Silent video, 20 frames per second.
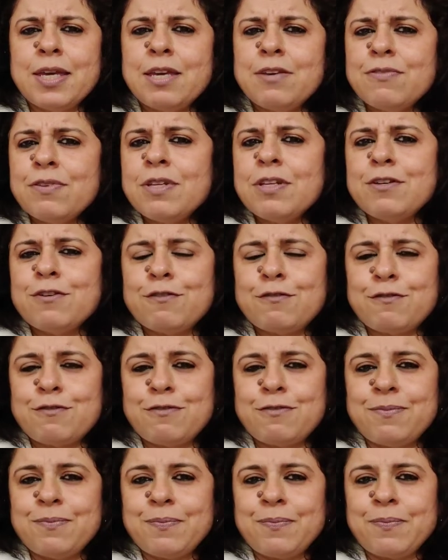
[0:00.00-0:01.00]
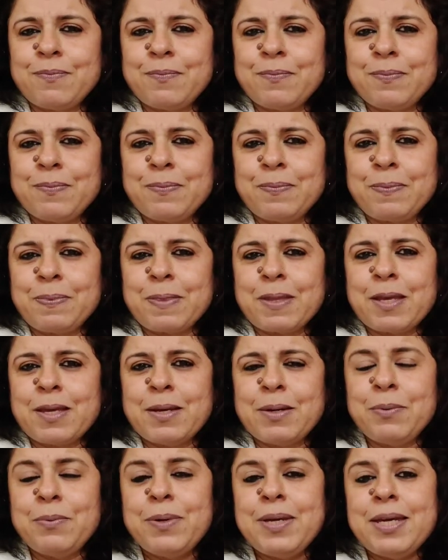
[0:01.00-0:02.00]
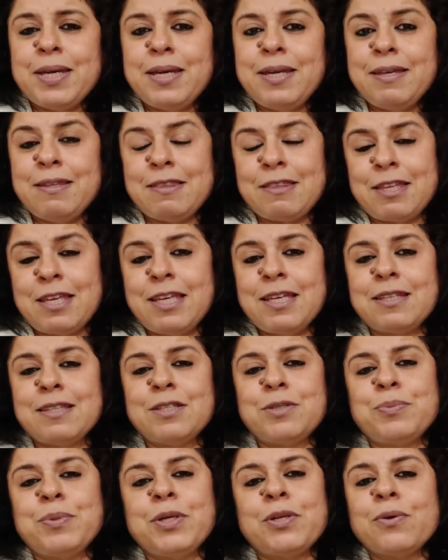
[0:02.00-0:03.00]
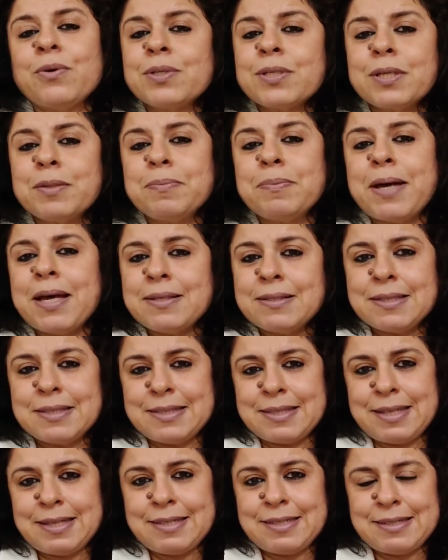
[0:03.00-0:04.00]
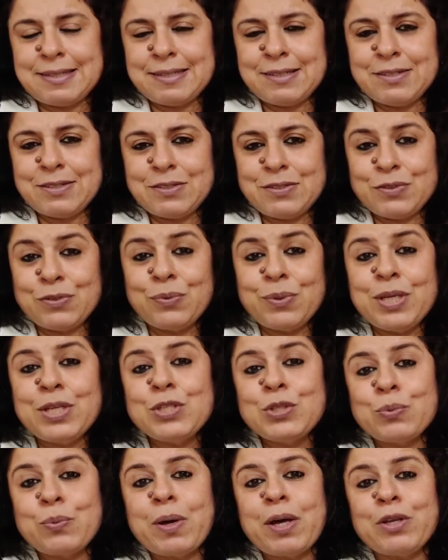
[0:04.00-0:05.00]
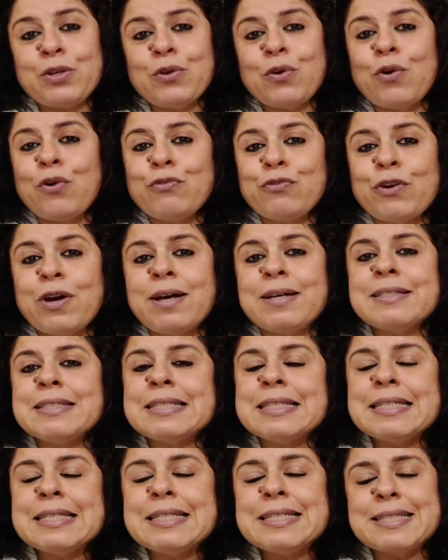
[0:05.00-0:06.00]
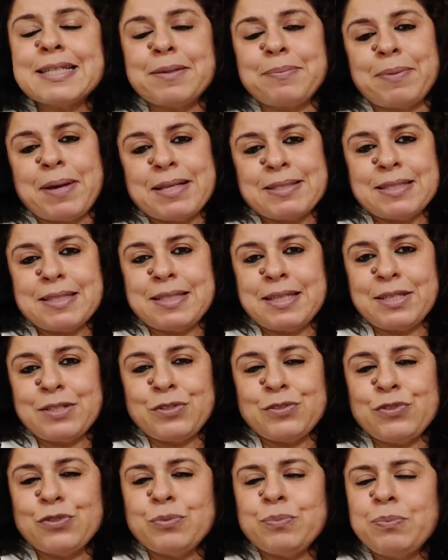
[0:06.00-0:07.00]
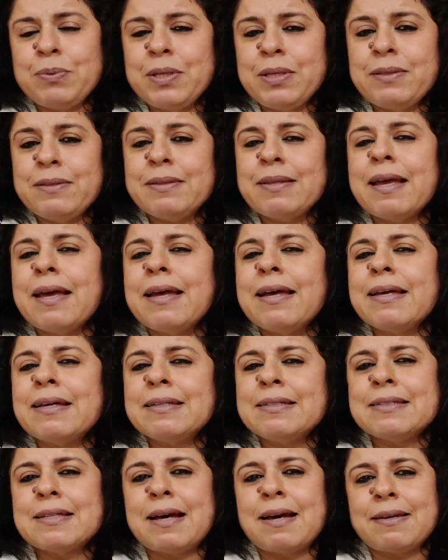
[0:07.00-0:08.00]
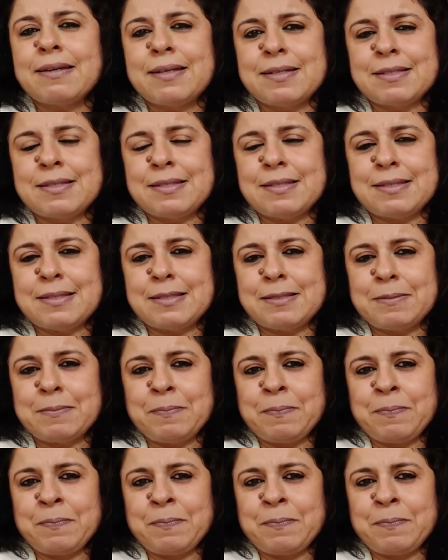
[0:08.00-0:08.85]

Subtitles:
even if we think that we are not capacitated, though each one of us is capacitated to be that highest.